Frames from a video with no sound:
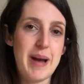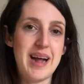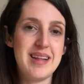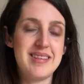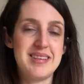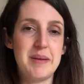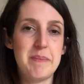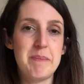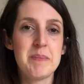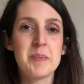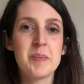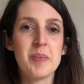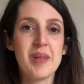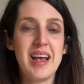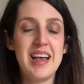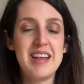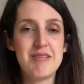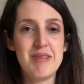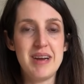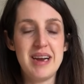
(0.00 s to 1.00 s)
pattern
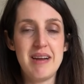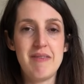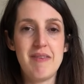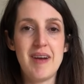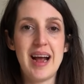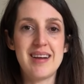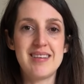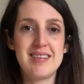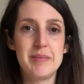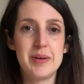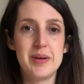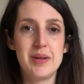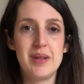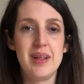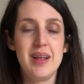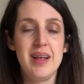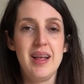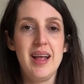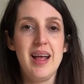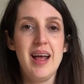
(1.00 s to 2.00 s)
is really
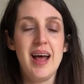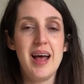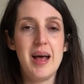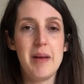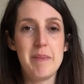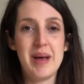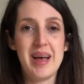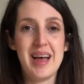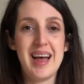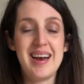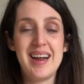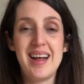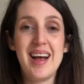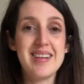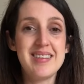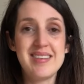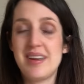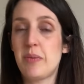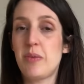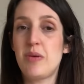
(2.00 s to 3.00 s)
flexible. Um, and
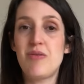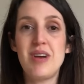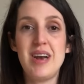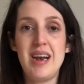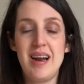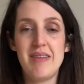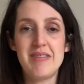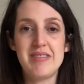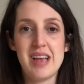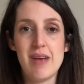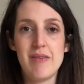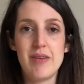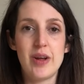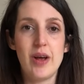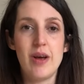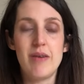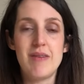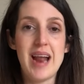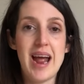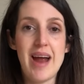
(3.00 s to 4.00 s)
I said I would really love to have a
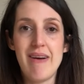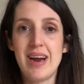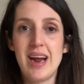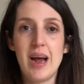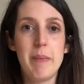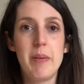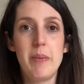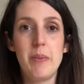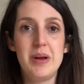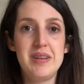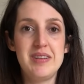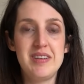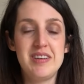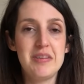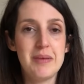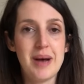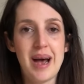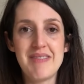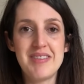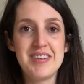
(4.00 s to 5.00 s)
go of layering up in winter
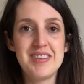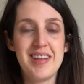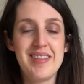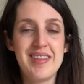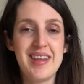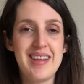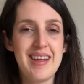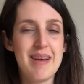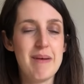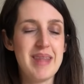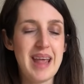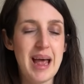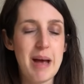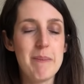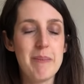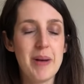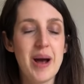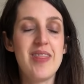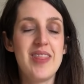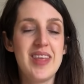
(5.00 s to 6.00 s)
too. I haven't done it yet,
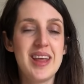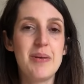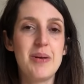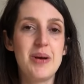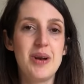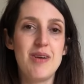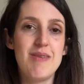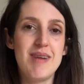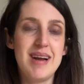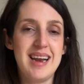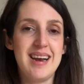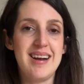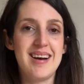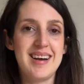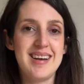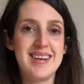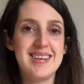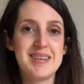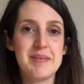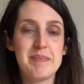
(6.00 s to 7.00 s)
but I think it would look really
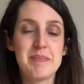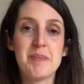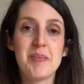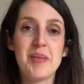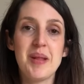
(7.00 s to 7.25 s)
nice.